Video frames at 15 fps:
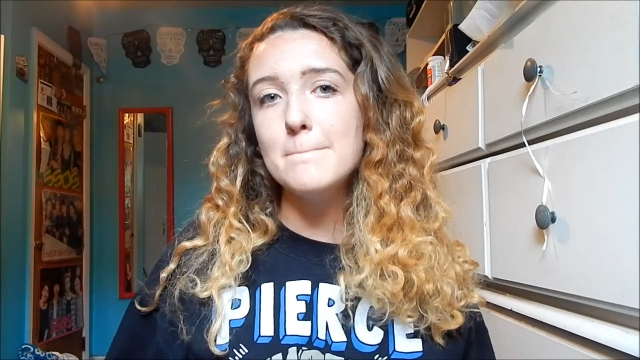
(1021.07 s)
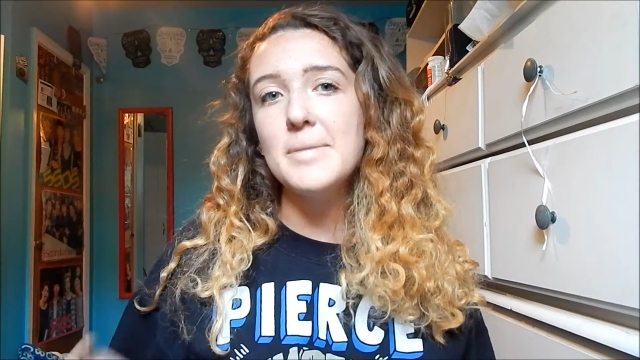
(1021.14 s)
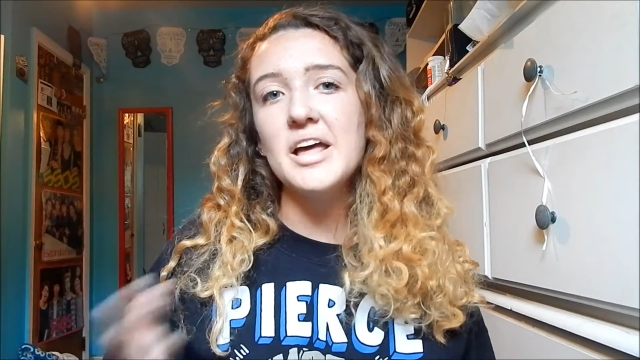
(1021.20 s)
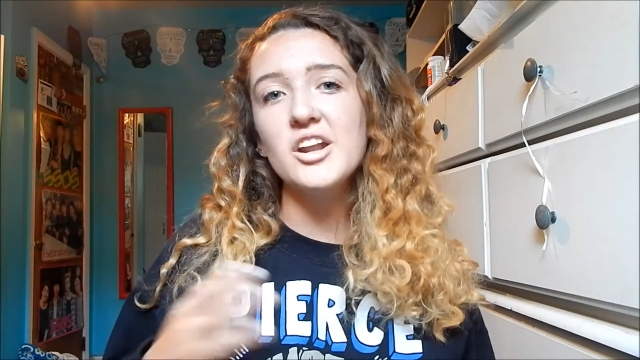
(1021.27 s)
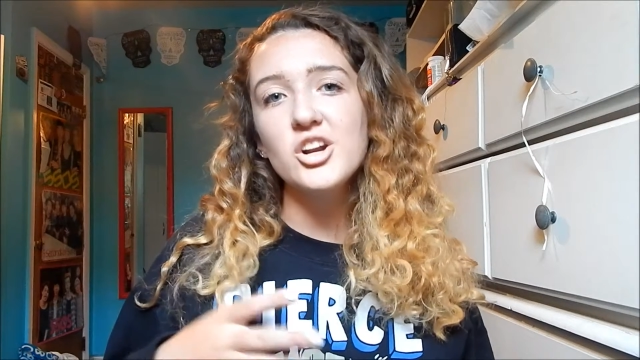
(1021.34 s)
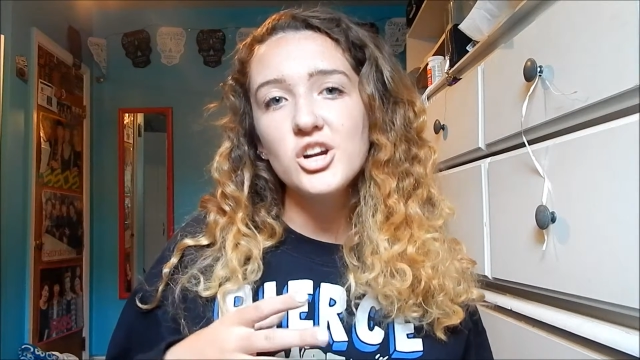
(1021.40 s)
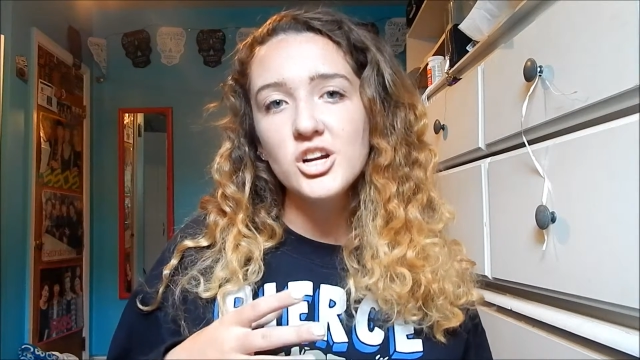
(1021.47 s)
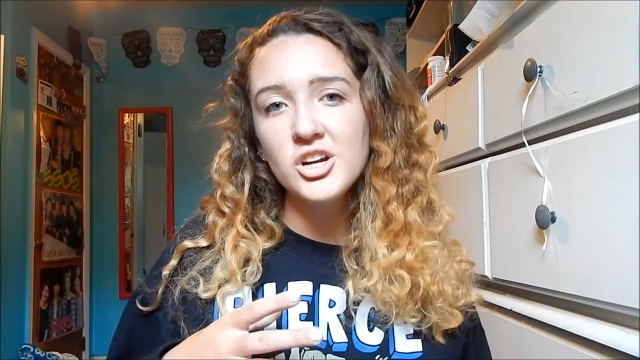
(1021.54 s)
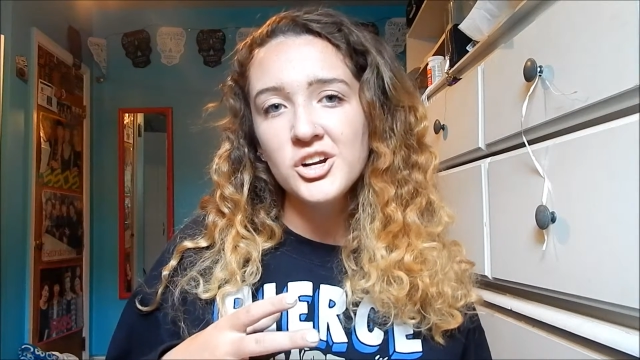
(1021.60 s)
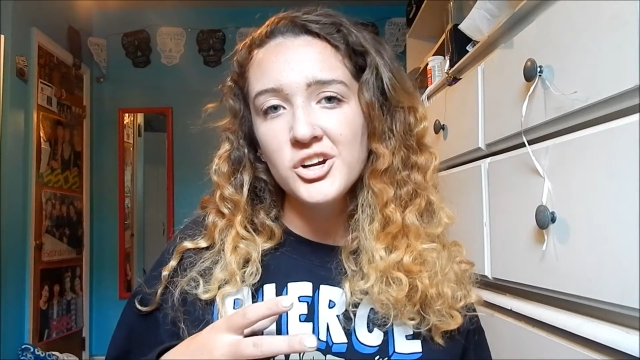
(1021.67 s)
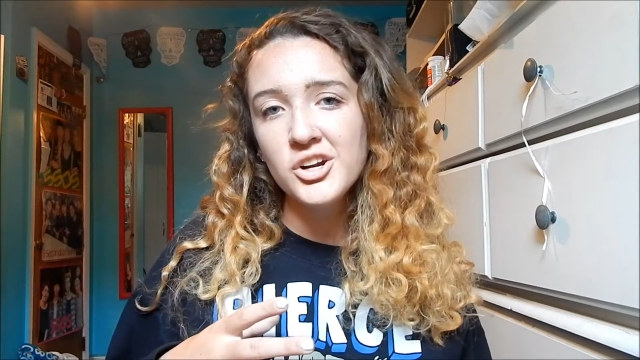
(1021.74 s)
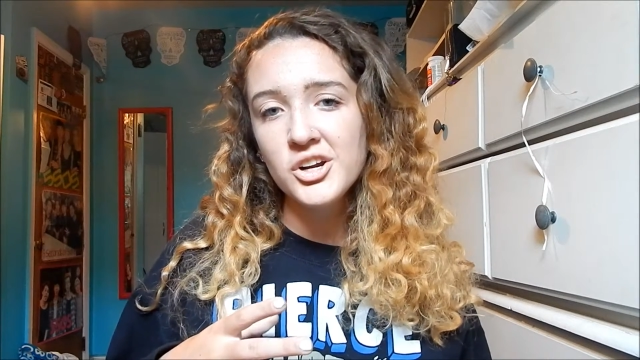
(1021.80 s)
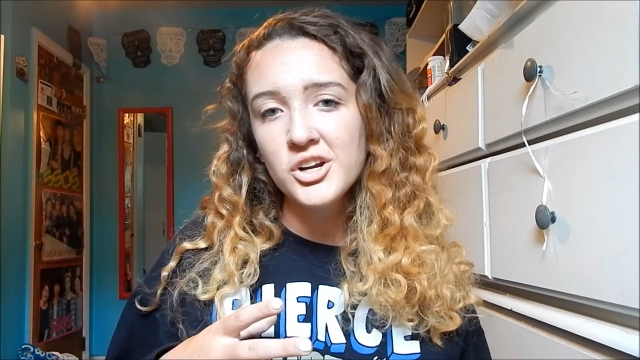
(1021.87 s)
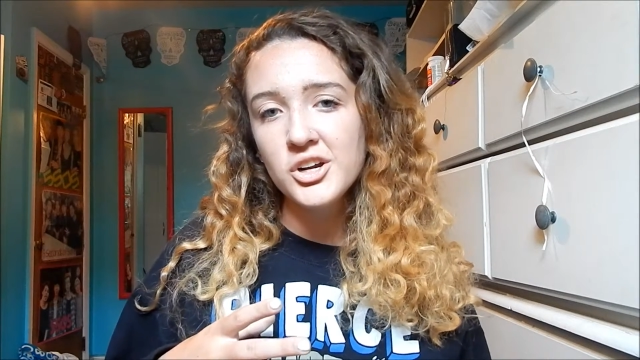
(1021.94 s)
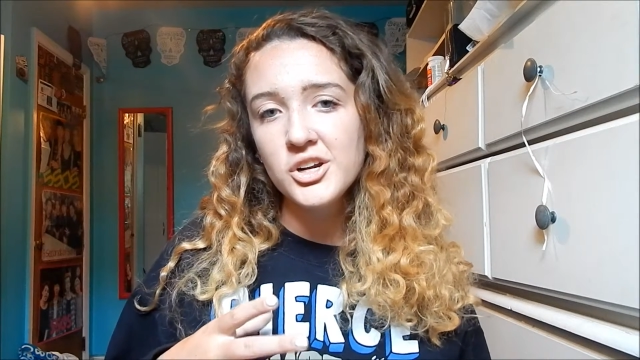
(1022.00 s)
better,
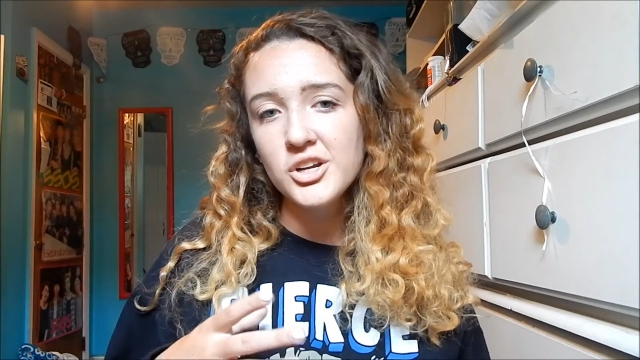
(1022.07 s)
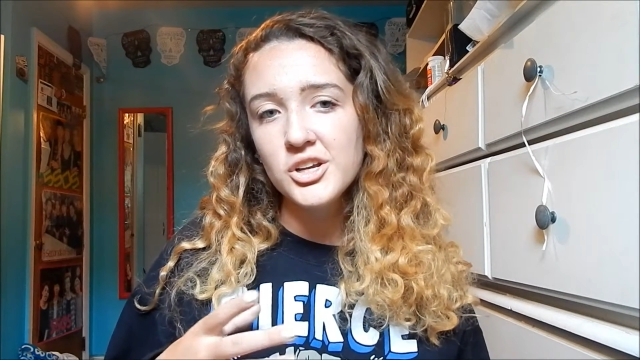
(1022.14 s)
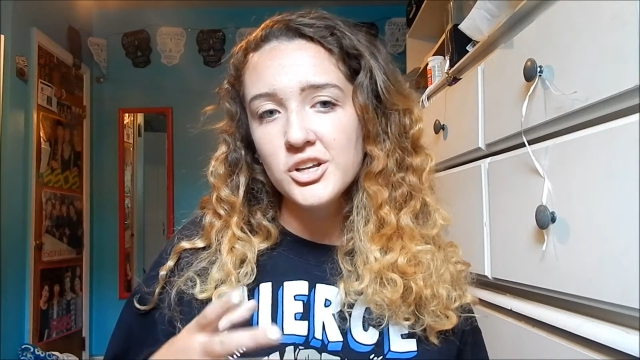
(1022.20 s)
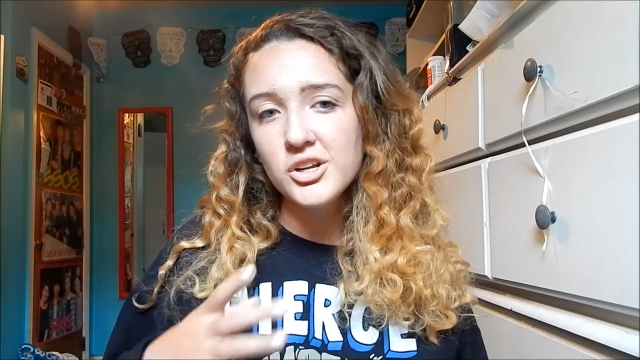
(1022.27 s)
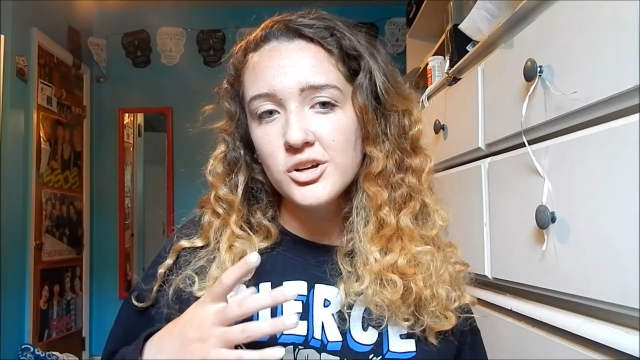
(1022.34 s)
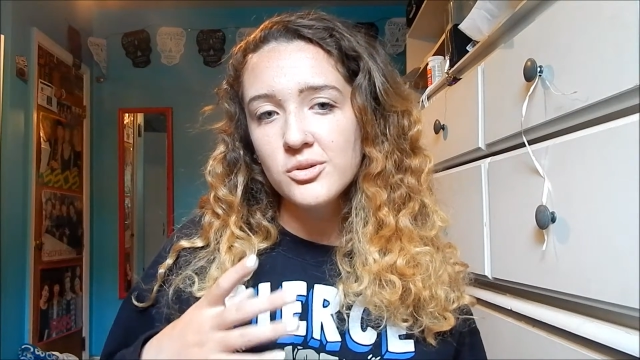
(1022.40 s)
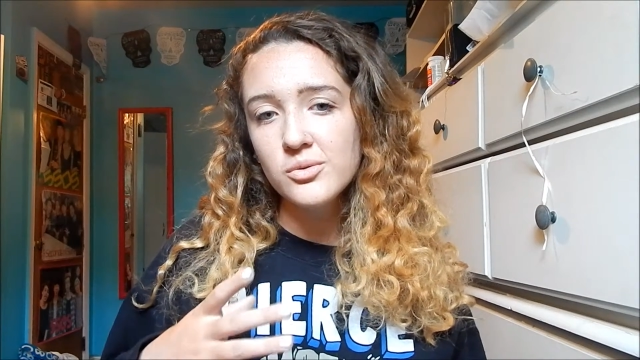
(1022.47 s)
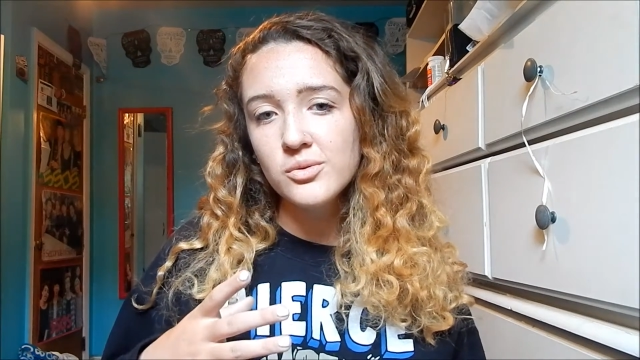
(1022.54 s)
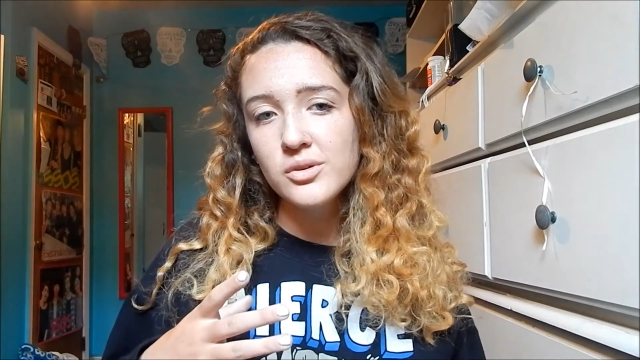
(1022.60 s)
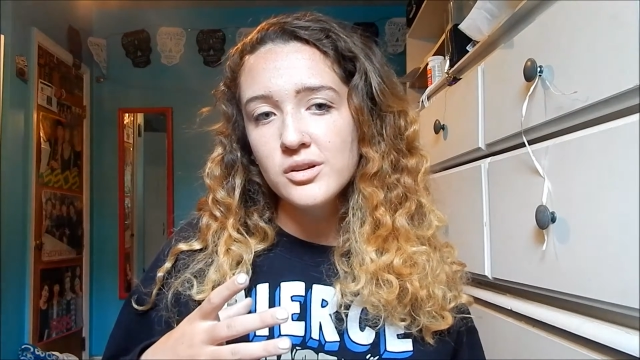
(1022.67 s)
you know?